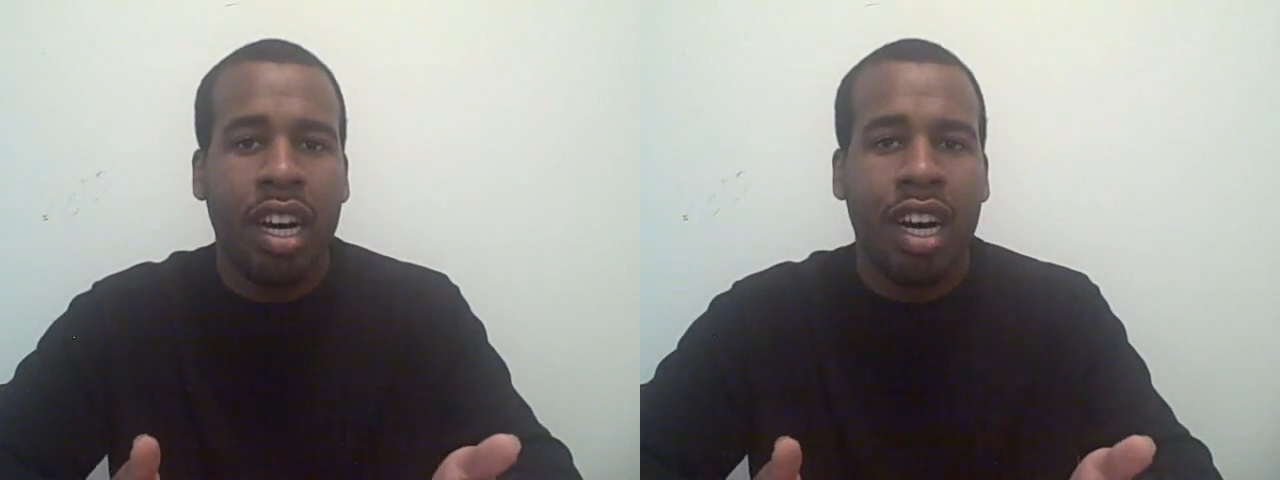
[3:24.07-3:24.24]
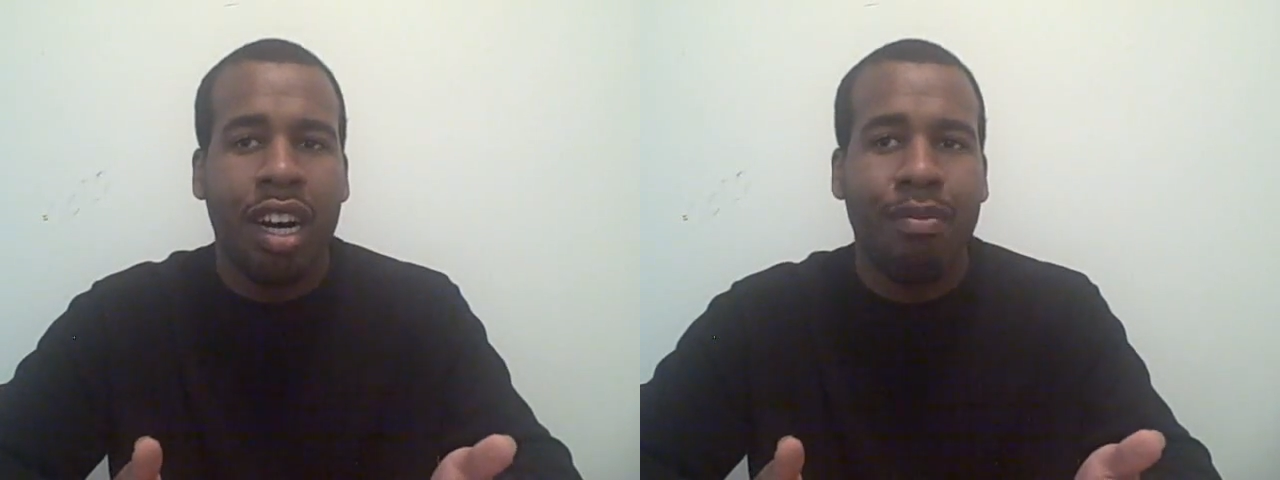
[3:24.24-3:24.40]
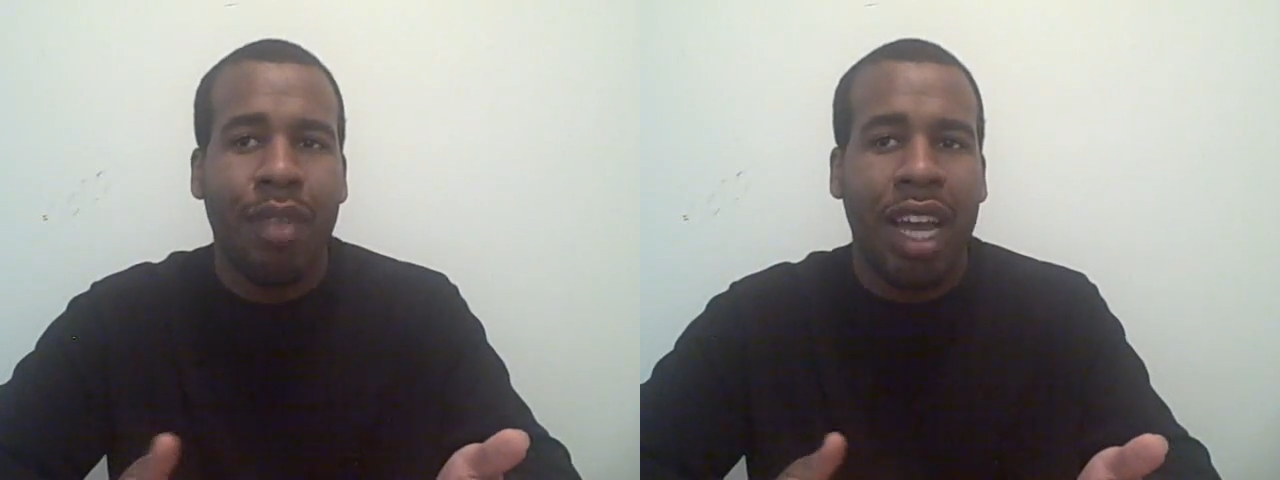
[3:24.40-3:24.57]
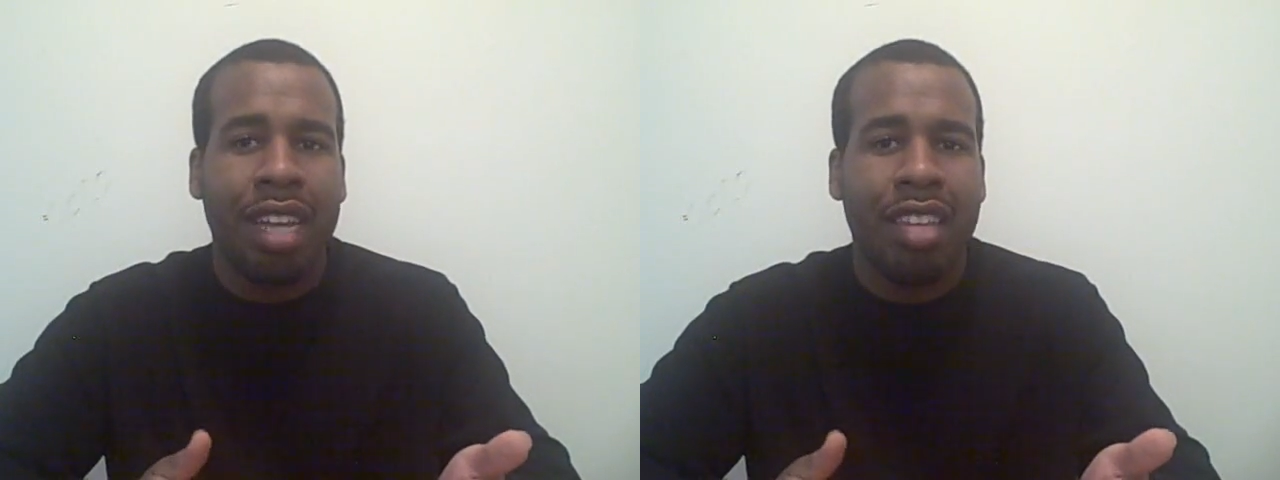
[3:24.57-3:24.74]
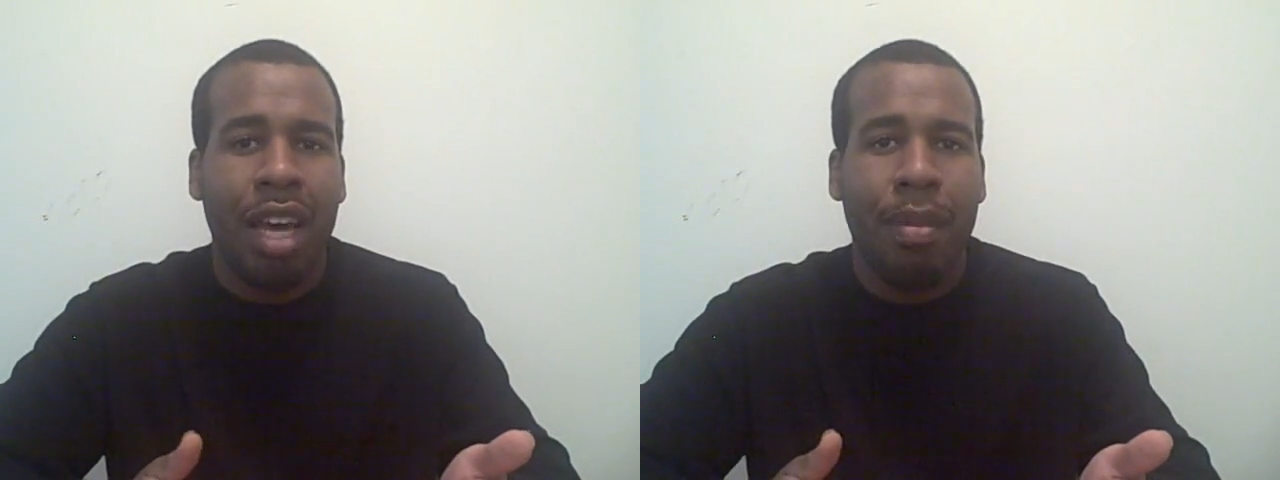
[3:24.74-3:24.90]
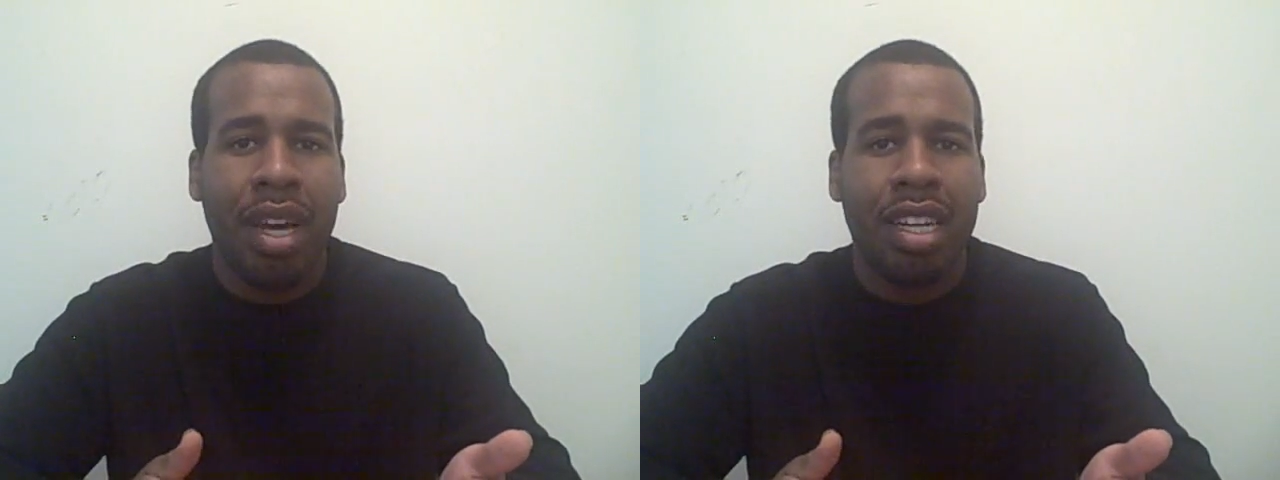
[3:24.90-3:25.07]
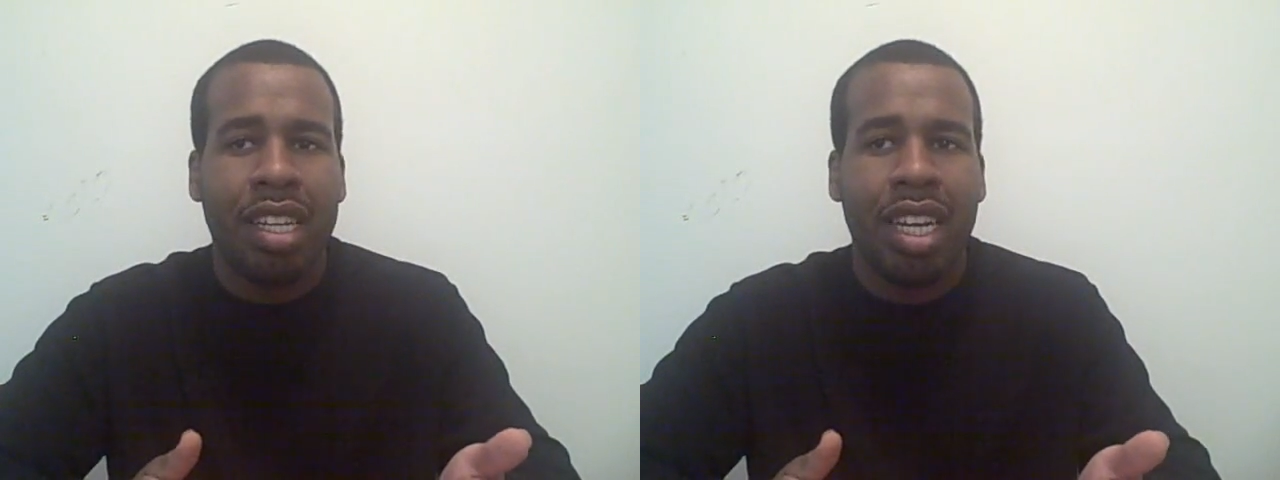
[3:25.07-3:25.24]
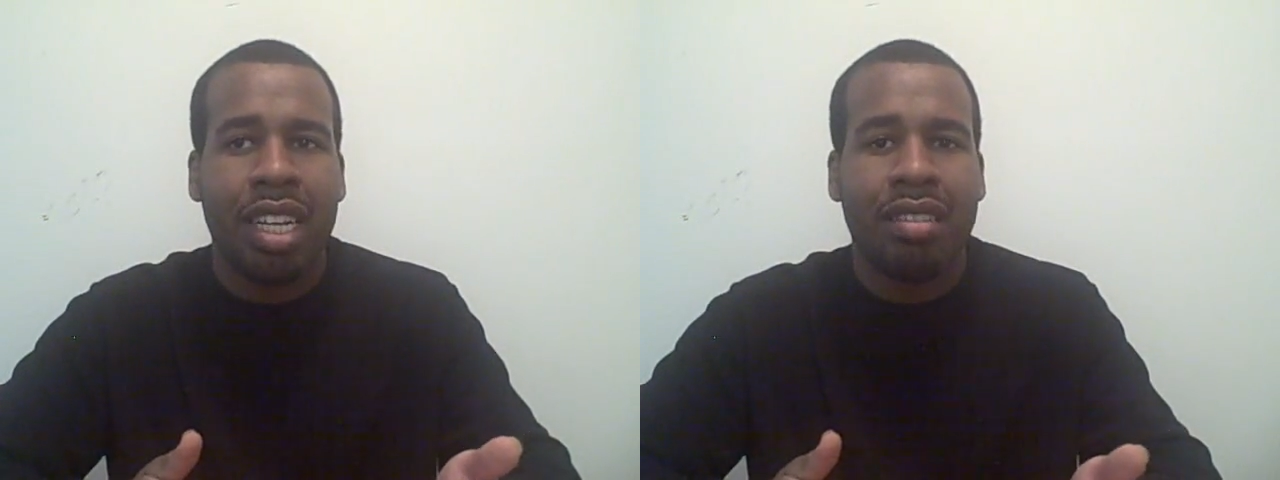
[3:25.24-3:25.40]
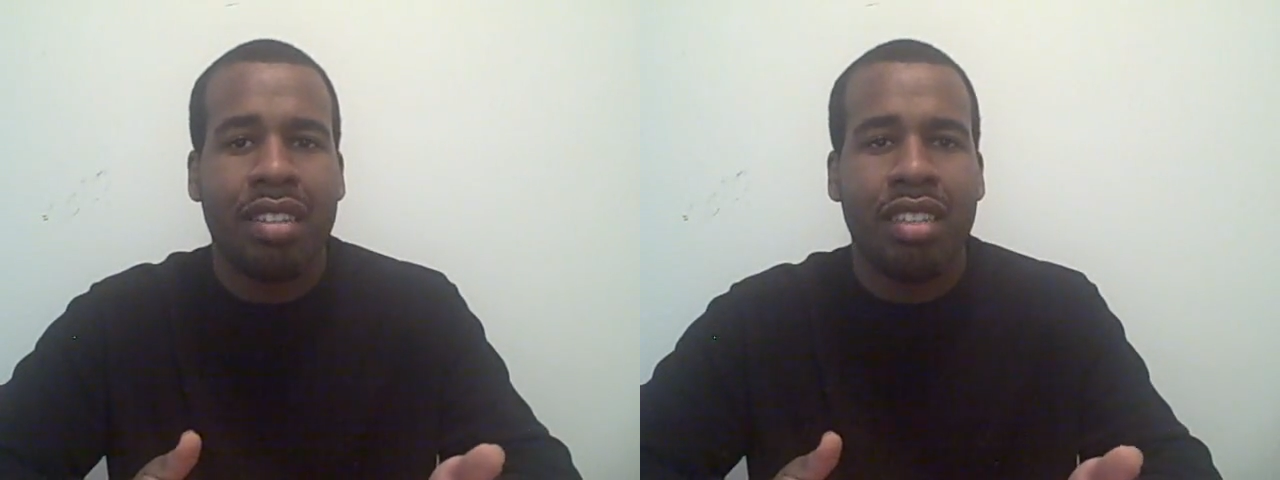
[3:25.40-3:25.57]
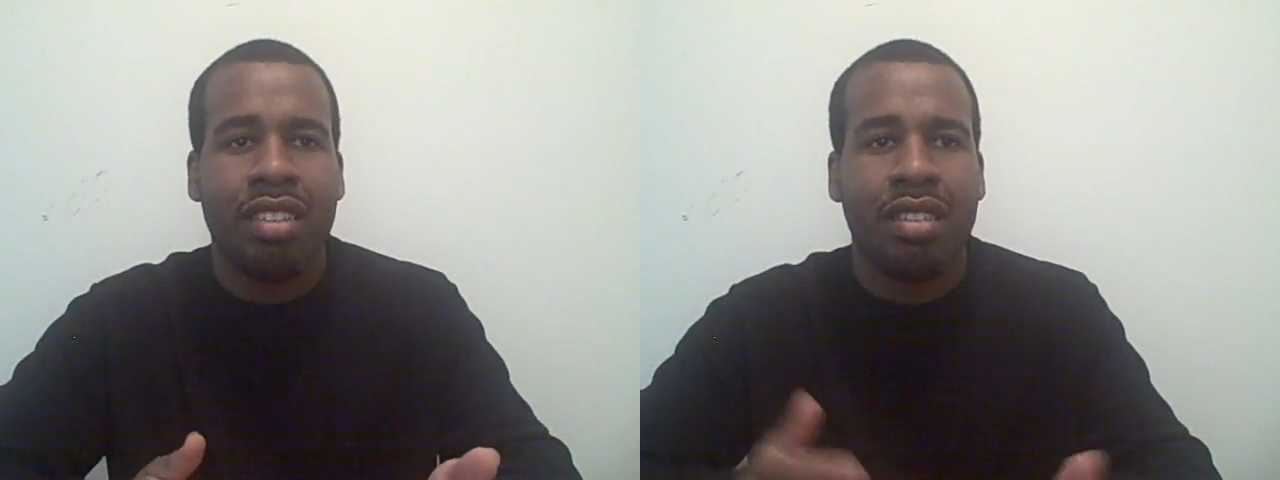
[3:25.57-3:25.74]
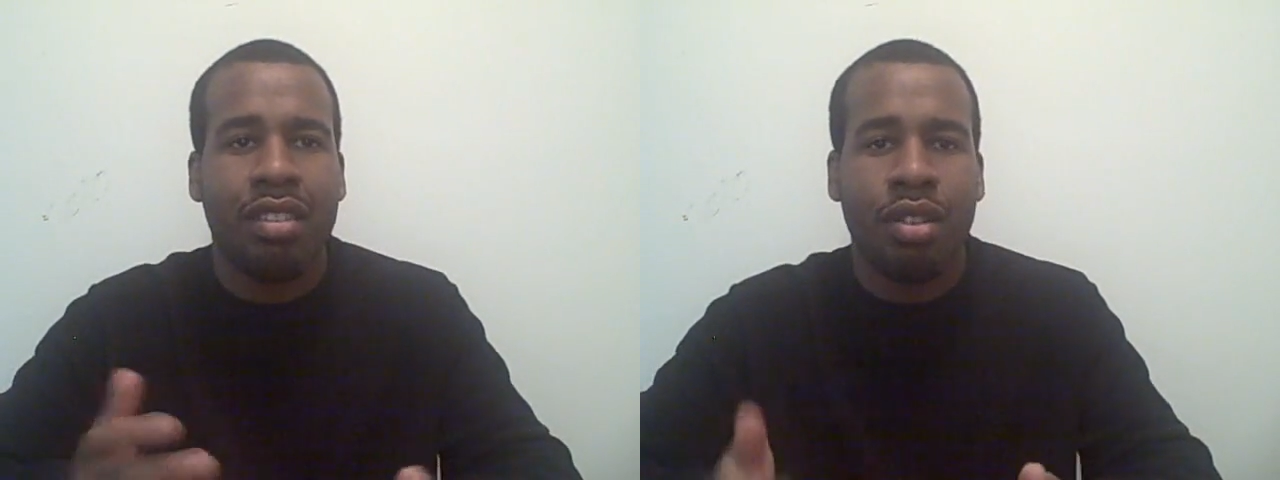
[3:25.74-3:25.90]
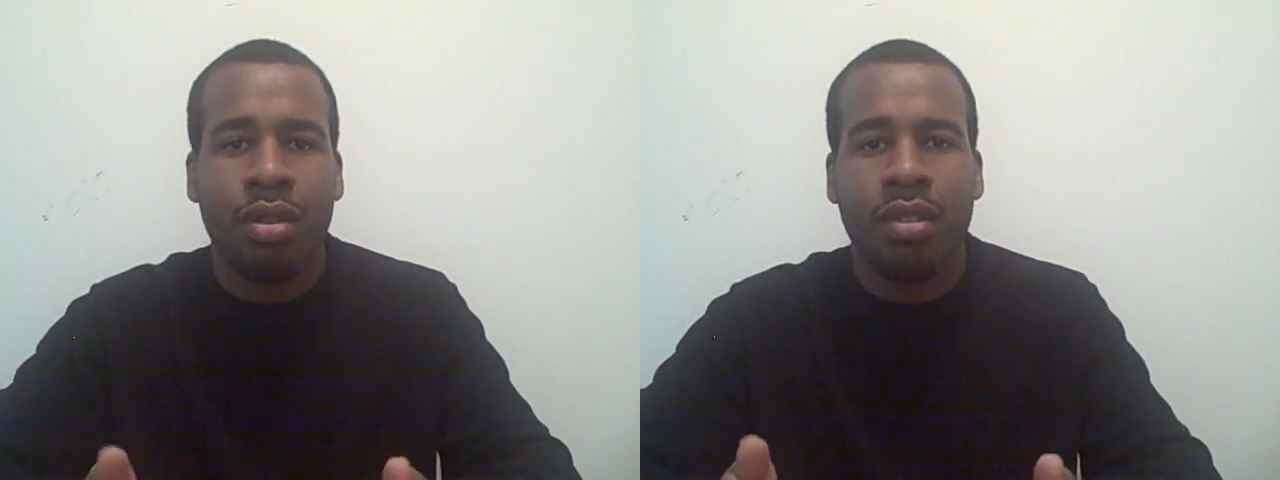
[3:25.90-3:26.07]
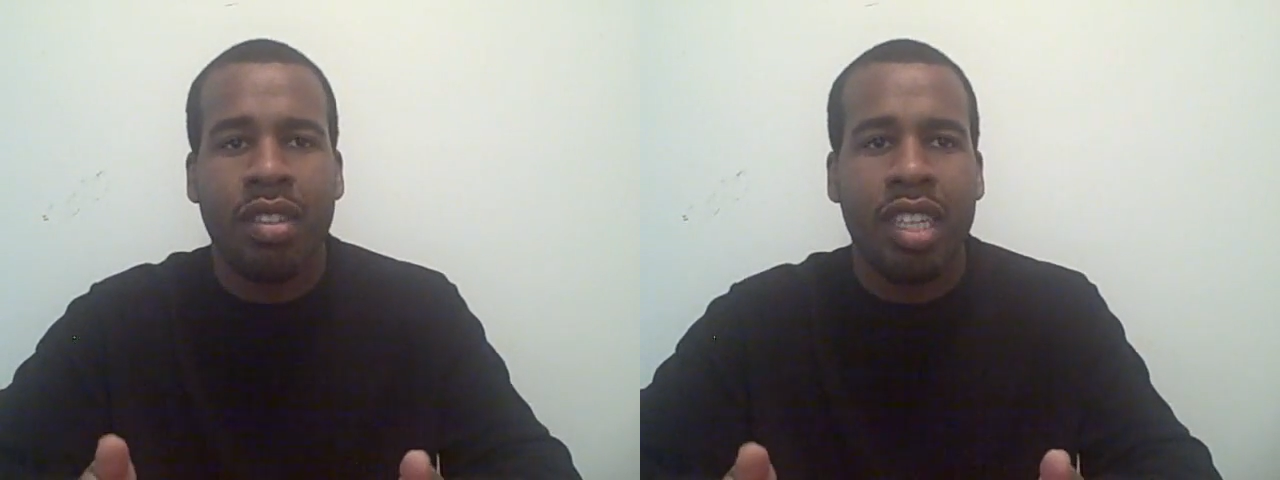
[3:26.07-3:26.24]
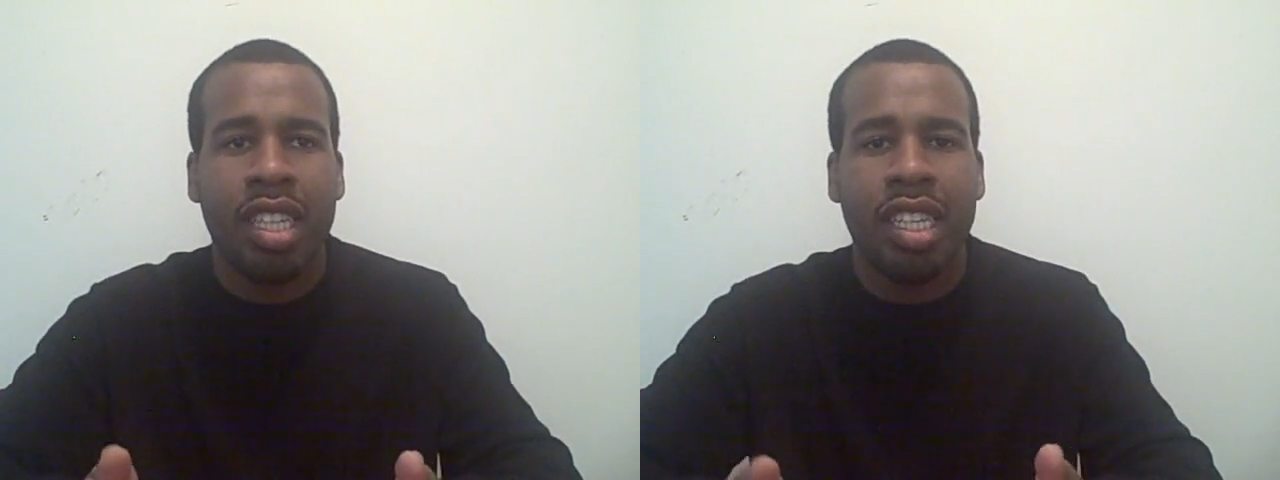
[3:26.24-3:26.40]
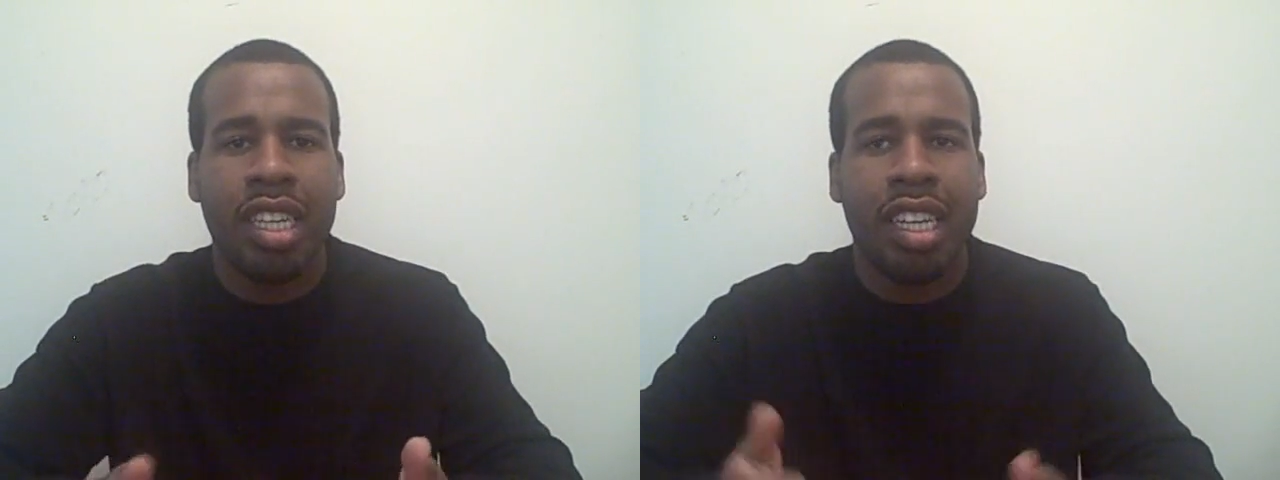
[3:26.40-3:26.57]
Um, anti-meta decks such as Little City